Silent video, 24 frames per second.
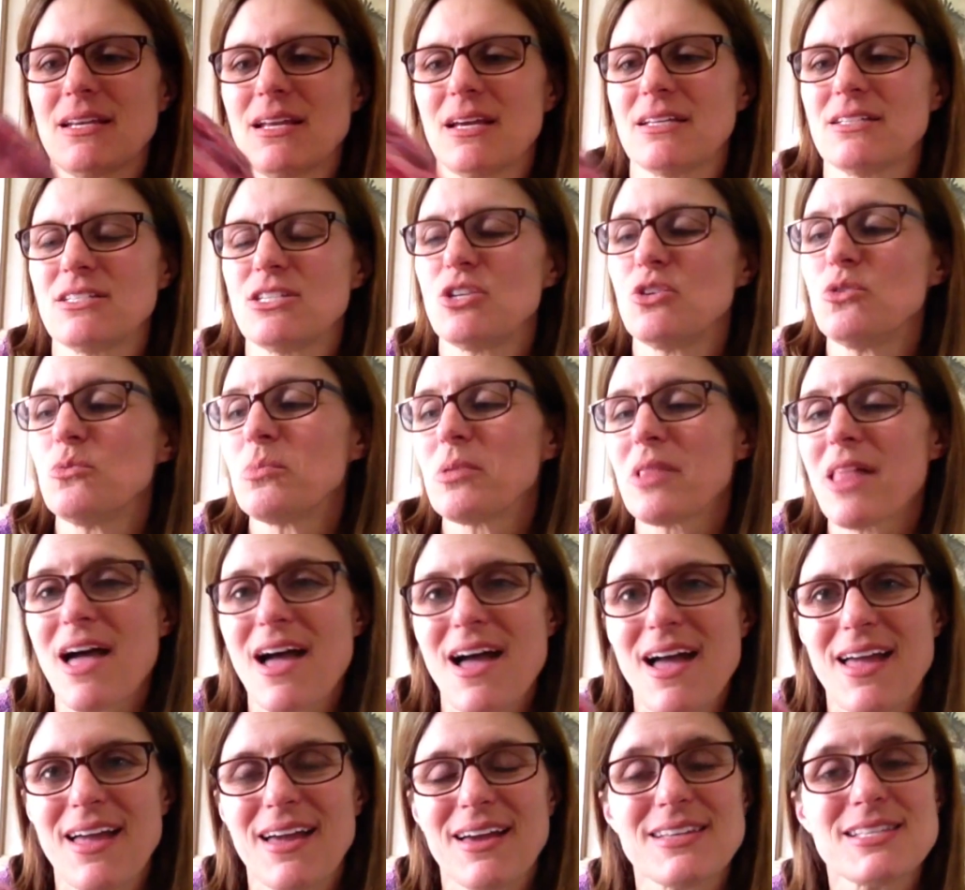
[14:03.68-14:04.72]
a
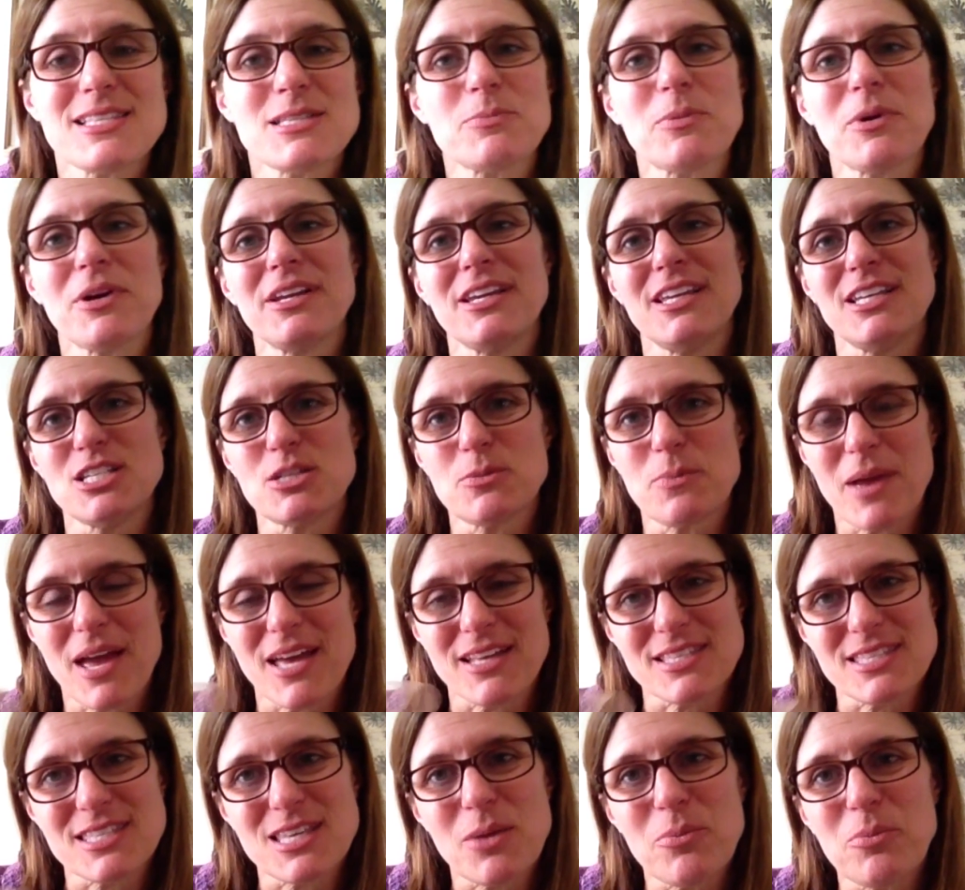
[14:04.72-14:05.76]
2-ply, I spun each
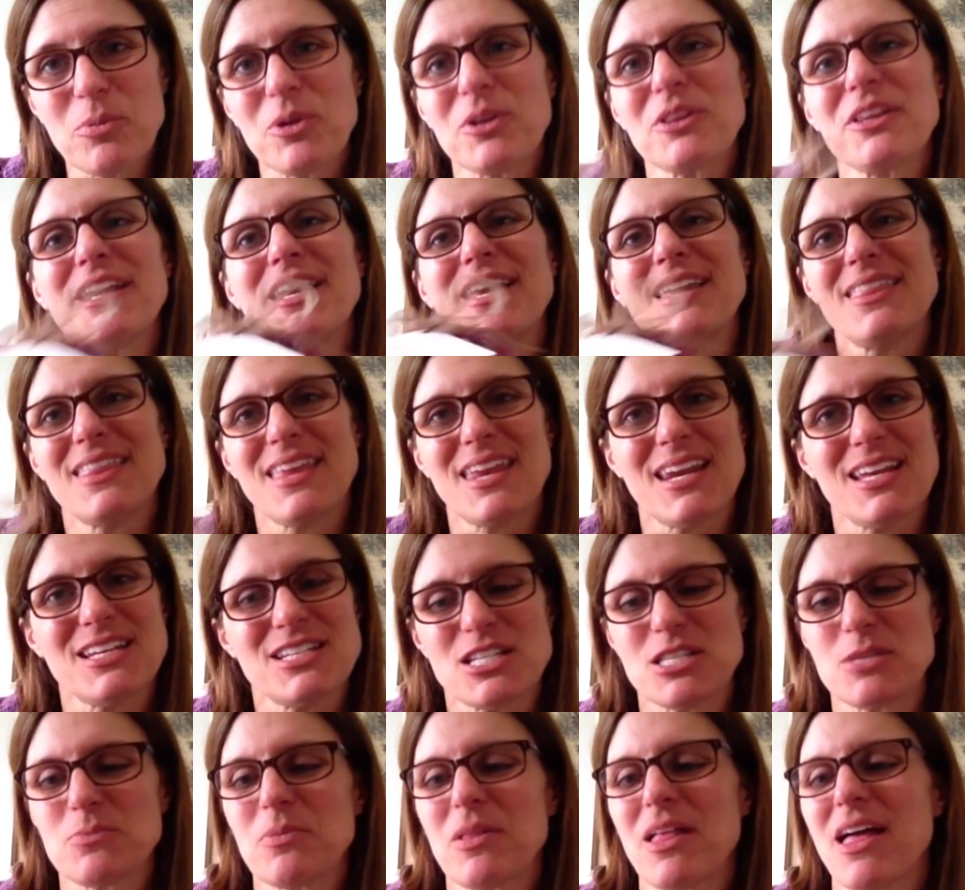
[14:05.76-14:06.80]
bat separately, and then I
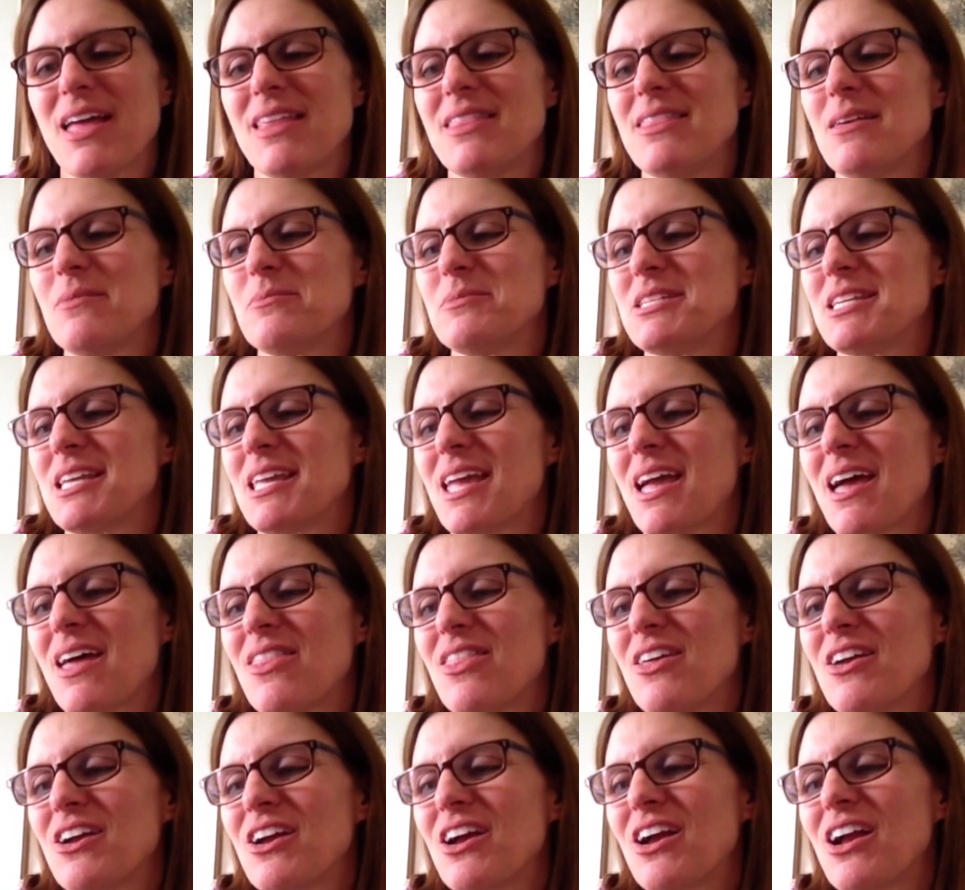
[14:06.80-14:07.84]
just plied them
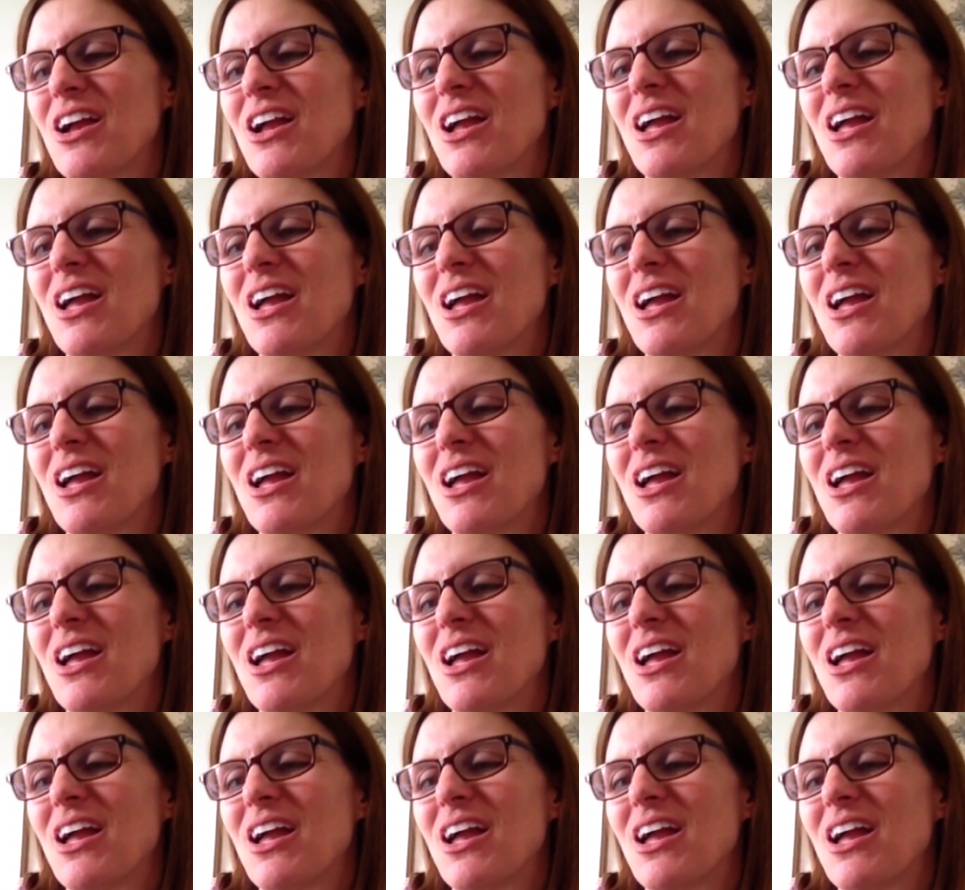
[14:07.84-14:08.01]
together.